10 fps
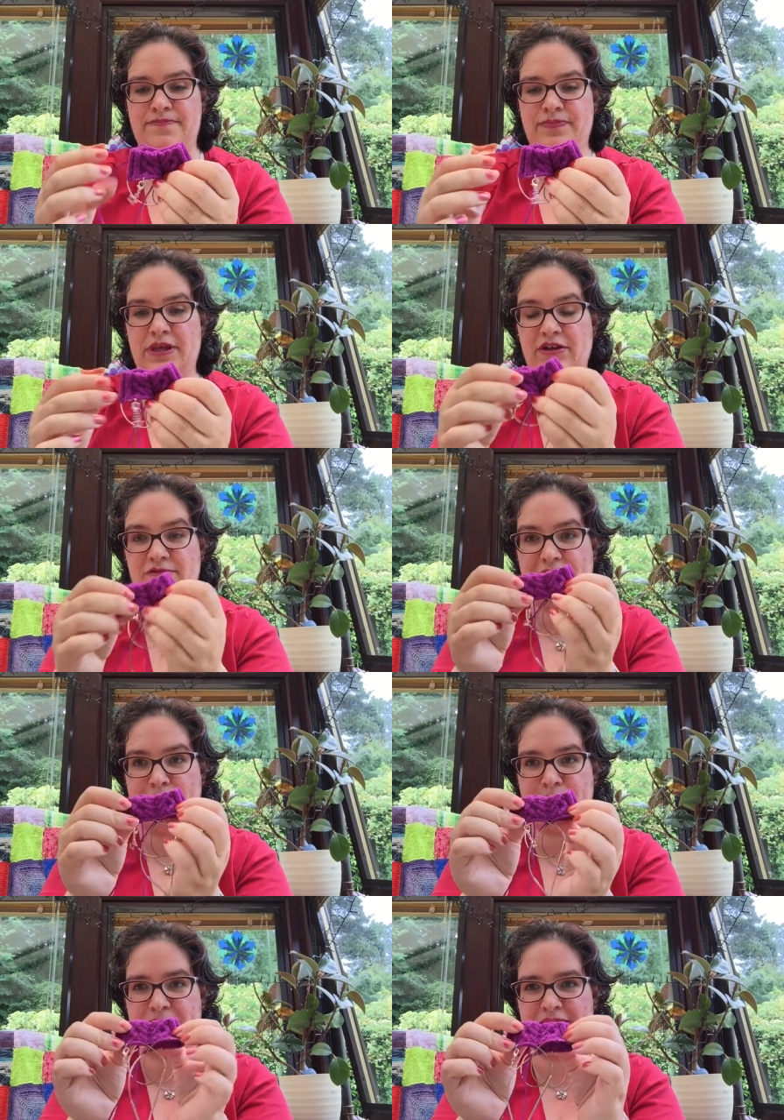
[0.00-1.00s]
heel flap
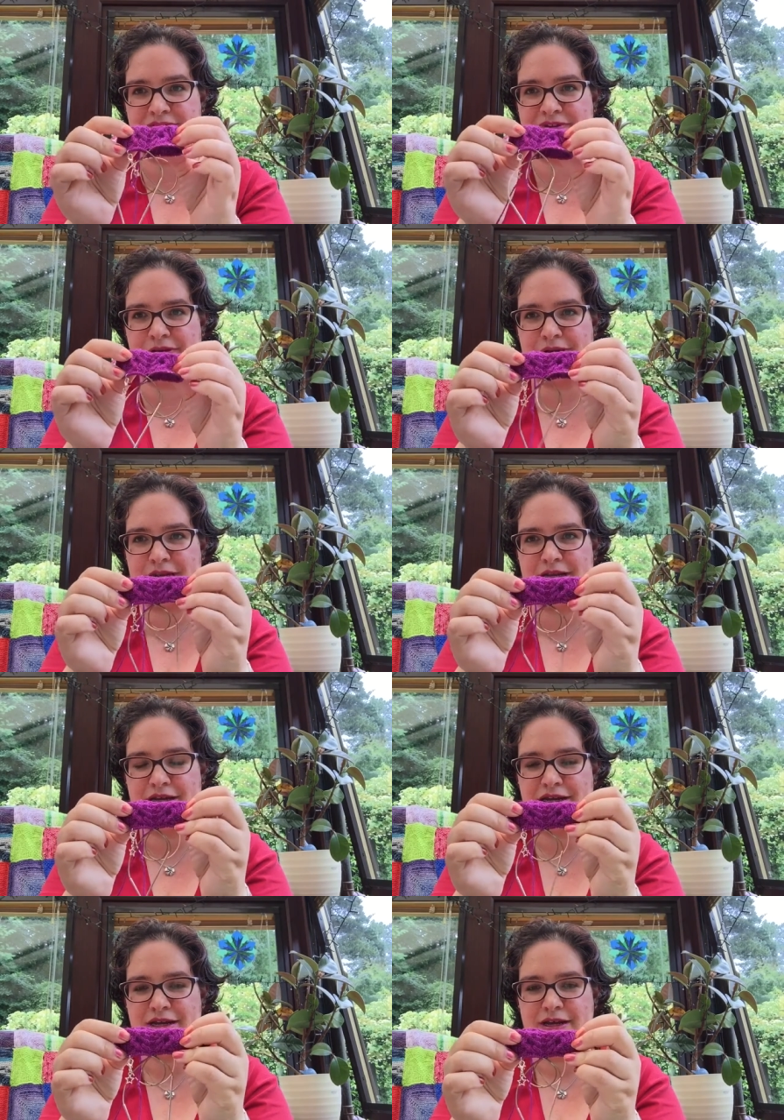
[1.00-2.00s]
in a very
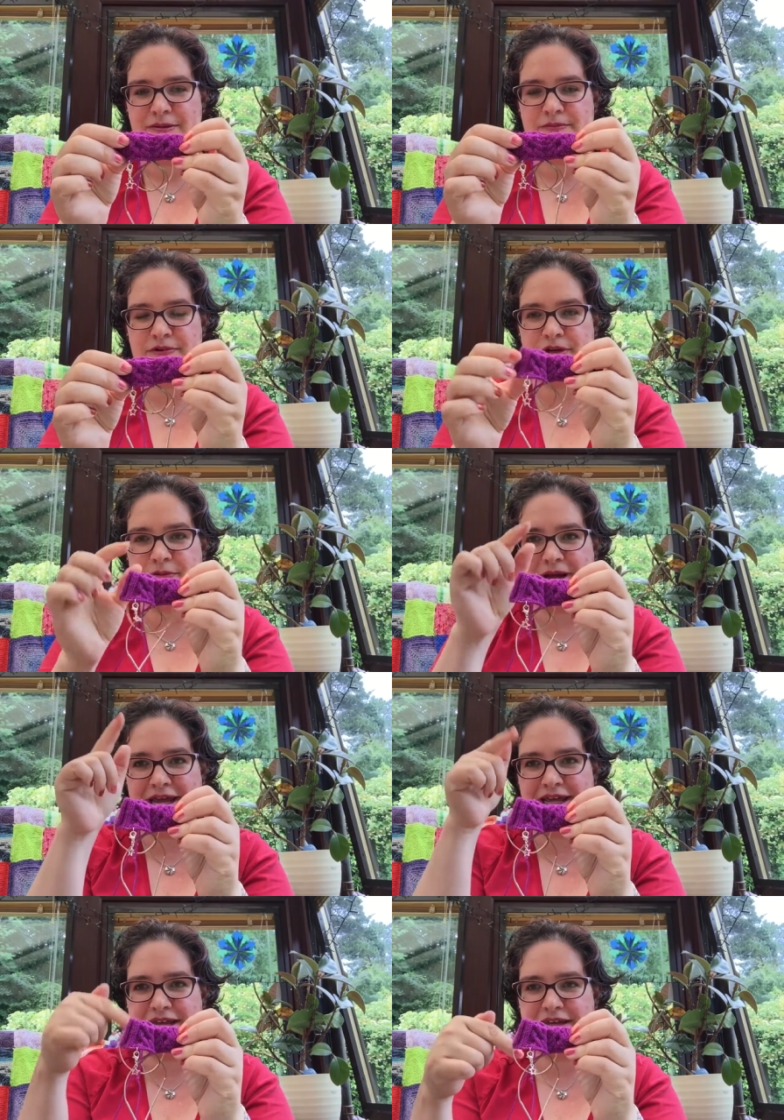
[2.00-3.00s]
pretty
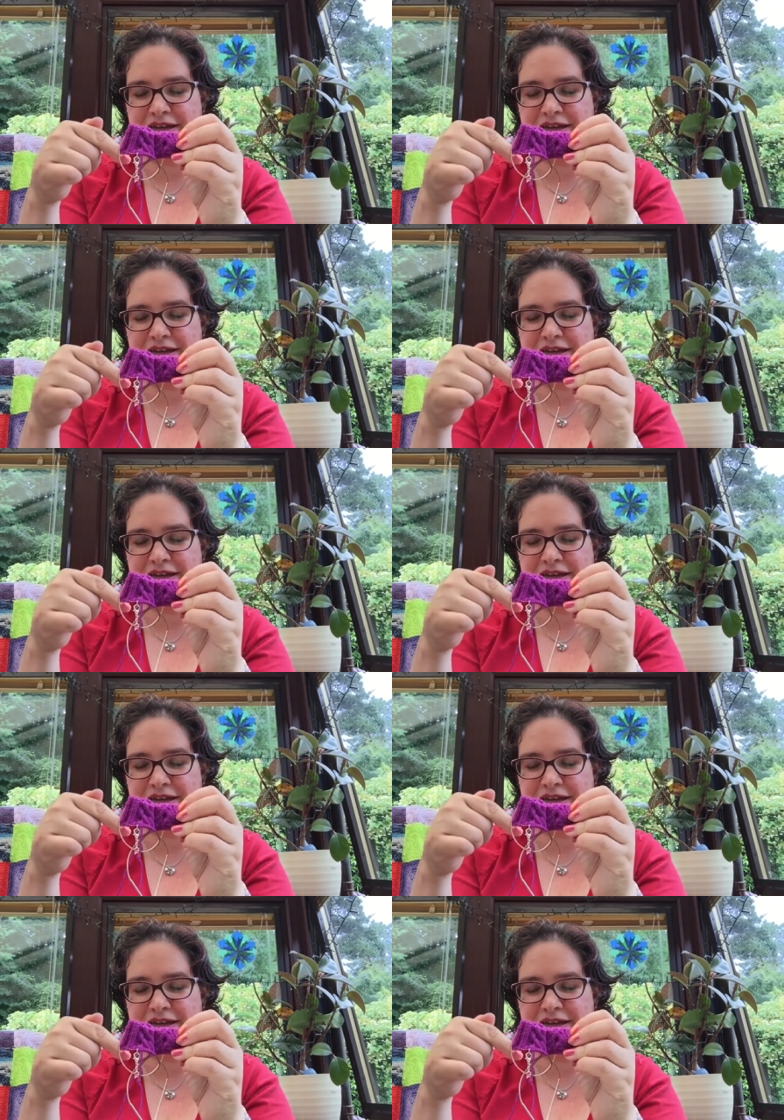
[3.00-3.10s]
way.